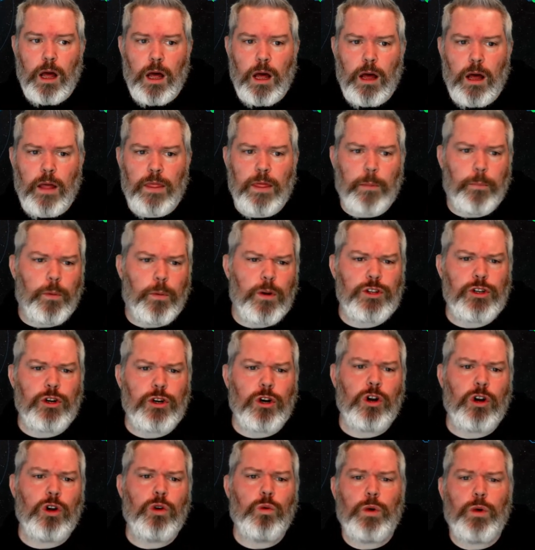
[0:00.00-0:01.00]
The
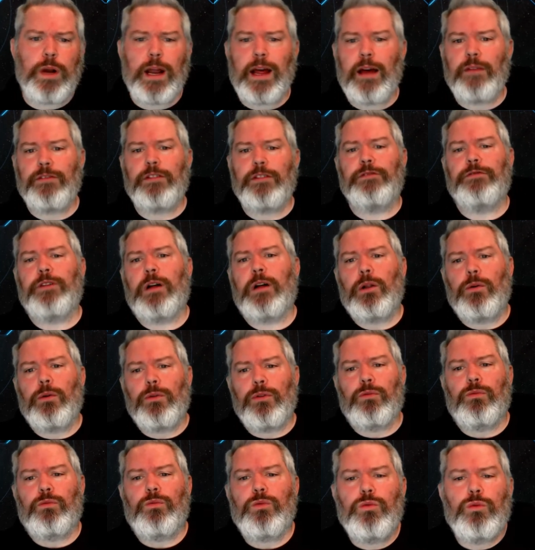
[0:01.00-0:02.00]
prisoner would have to follow the
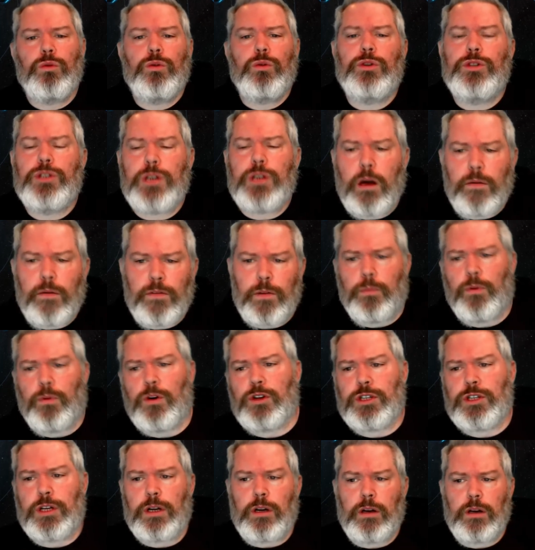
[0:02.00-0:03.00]
rules of the
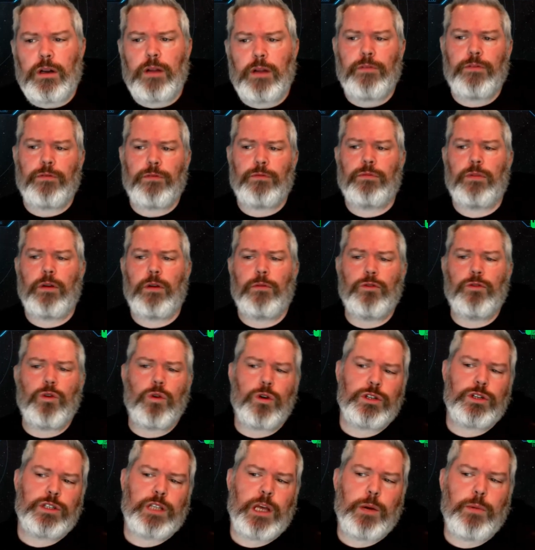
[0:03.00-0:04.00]
prison, and of
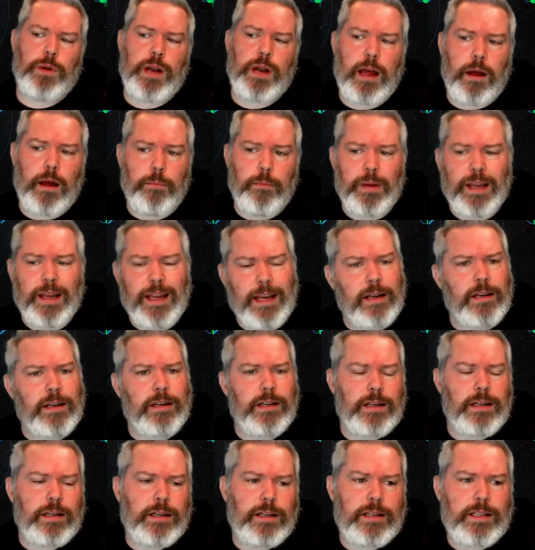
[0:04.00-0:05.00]
course they would begin
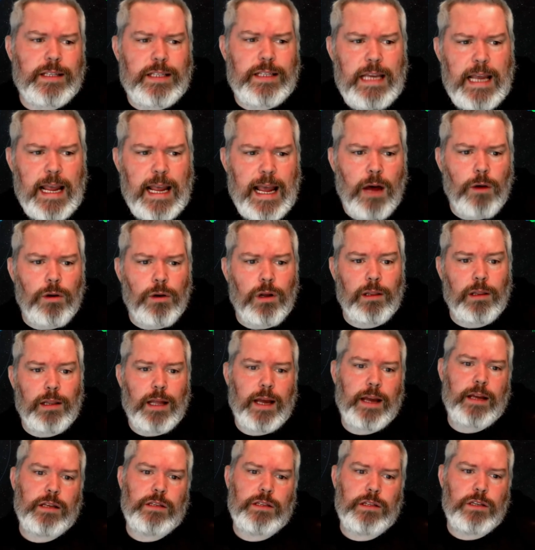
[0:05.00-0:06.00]
to seek out
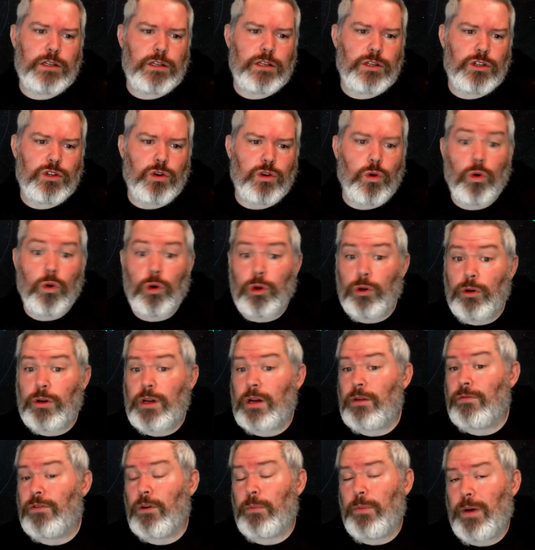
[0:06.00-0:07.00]
alliances or
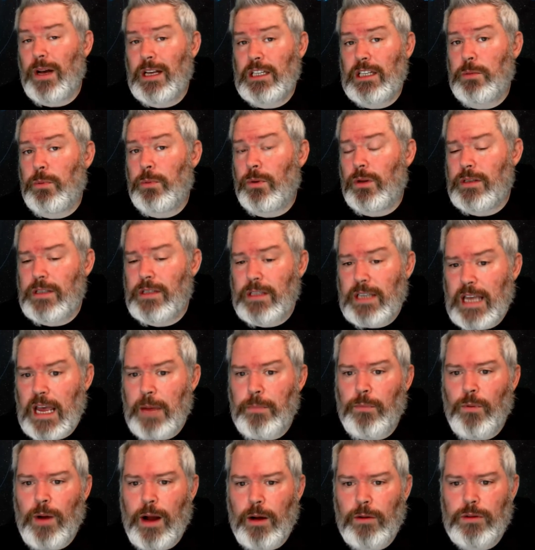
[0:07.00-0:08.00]
looking for possible
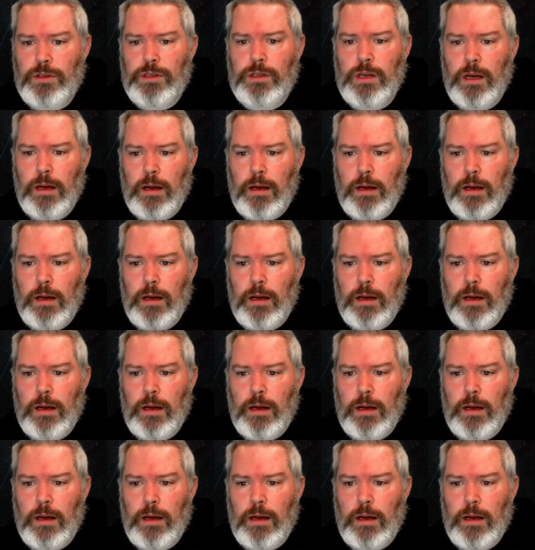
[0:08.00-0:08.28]
escape routes.